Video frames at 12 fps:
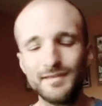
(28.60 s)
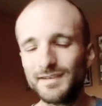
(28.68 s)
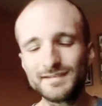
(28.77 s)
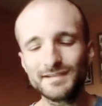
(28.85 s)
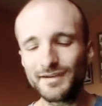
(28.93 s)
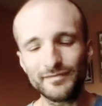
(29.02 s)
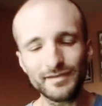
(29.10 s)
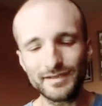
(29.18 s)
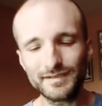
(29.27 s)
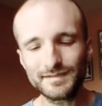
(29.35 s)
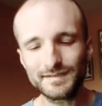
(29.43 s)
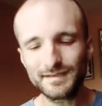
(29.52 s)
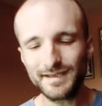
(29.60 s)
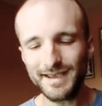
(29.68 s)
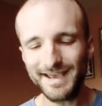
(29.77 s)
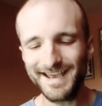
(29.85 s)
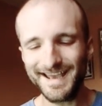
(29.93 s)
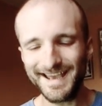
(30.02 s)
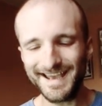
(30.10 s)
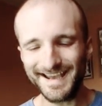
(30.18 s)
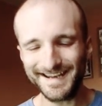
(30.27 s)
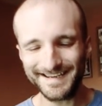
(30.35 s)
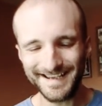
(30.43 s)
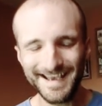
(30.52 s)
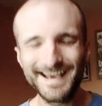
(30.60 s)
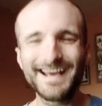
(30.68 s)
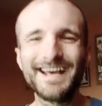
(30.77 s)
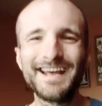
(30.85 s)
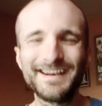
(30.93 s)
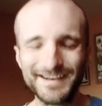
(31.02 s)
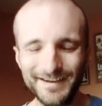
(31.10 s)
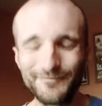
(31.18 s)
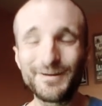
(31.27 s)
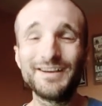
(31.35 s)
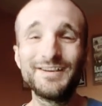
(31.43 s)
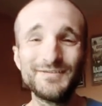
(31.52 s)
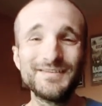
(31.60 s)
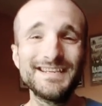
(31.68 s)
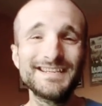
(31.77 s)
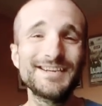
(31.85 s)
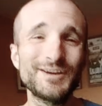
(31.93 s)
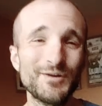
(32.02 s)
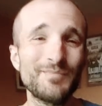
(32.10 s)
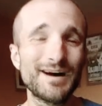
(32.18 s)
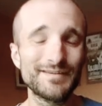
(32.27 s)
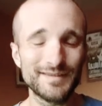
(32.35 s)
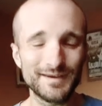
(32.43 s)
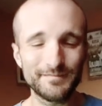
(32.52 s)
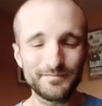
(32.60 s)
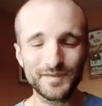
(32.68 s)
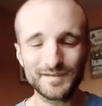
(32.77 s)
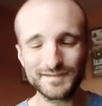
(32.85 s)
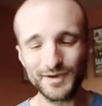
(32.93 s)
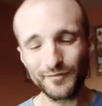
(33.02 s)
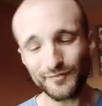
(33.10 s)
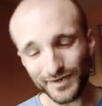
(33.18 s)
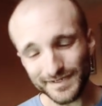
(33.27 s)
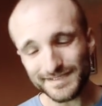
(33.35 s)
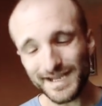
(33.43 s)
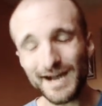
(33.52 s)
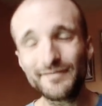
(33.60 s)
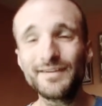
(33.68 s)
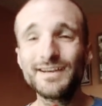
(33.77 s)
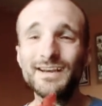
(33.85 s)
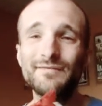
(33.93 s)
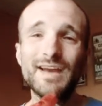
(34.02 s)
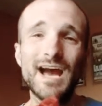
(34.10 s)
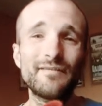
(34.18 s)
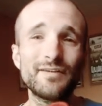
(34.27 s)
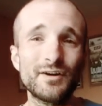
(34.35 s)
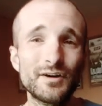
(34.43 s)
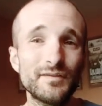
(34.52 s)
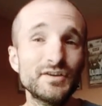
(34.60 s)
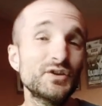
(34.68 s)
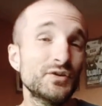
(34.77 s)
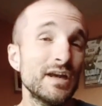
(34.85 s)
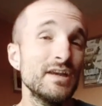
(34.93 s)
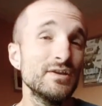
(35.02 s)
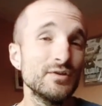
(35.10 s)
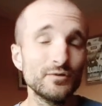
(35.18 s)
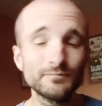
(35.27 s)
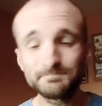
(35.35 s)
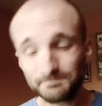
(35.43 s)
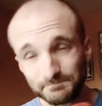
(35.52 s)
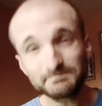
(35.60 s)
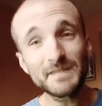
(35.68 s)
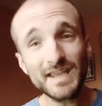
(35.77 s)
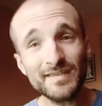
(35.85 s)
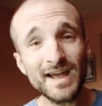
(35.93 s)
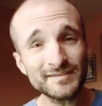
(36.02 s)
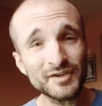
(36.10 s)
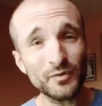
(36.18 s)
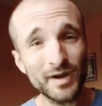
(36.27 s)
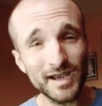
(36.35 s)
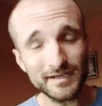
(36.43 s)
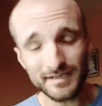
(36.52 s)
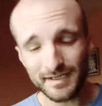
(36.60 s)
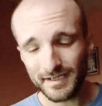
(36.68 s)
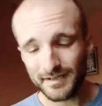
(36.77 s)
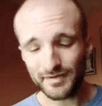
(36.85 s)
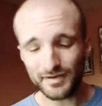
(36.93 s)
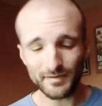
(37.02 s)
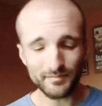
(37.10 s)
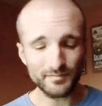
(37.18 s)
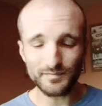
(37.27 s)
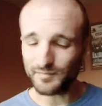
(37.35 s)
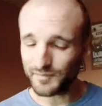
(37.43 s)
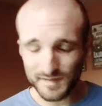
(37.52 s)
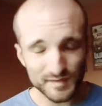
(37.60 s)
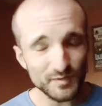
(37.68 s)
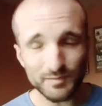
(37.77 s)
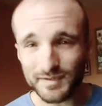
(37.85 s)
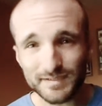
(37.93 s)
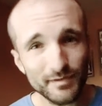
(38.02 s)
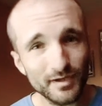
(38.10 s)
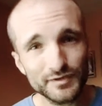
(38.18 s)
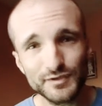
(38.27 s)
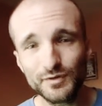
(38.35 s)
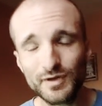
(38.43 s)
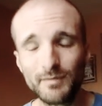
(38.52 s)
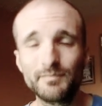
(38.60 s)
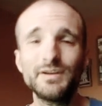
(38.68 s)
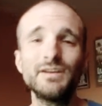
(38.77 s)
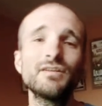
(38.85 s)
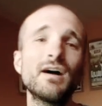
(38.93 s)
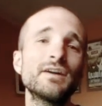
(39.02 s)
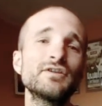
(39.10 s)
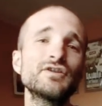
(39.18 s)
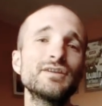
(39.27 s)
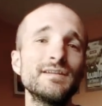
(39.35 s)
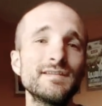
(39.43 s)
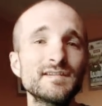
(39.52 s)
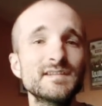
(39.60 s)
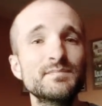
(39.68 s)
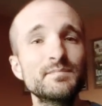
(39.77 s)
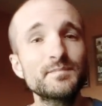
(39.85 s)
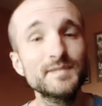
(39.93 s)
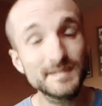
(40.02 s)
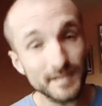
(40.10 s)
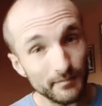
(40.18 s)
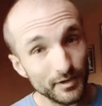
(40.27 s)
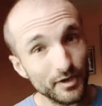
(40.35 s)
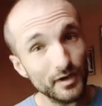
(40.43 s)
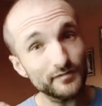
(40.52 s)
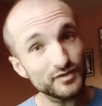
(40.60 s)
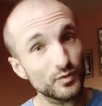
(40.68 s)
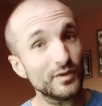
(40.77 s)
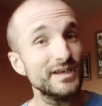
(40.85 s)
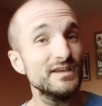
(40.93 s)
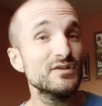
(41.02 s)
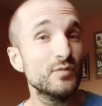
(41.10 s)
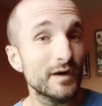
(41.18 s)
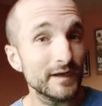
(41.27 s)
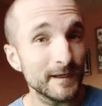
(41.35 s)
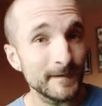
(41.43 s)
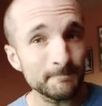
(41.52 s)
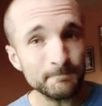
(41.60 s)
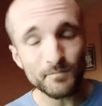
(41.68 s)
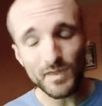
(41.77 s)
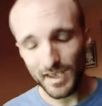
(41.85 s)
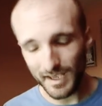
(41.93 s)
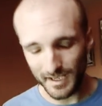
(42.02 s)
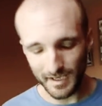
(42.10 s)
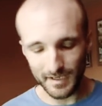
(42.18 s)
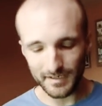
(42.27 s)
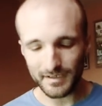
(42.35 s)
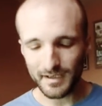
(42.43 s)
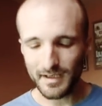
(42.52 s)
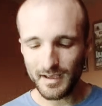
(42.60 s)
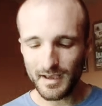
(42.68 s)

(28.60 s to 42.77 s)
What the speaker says: these lovelies and what you need to know about them. So first off, if you haven't heard of ATREYU, that's all right. They're a super small shoe company launched in the summer of 2020. And